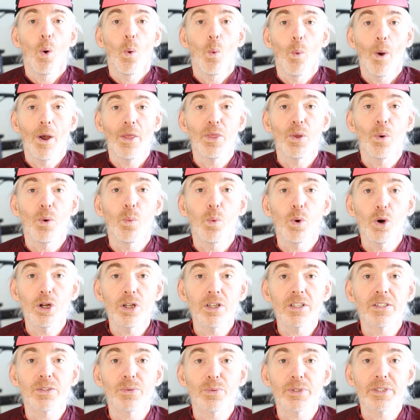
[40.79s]
When the
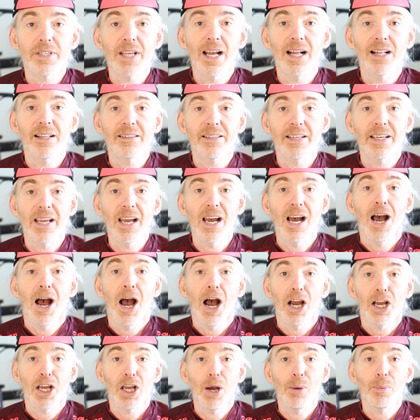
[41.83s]
Worlds was held here
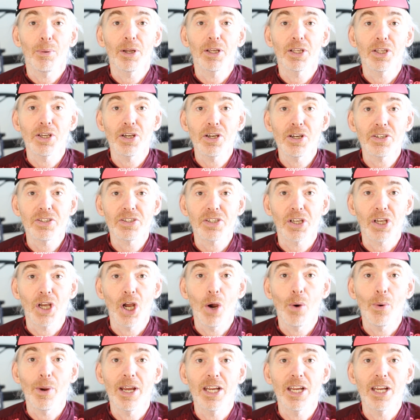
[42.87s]
a couple of years ago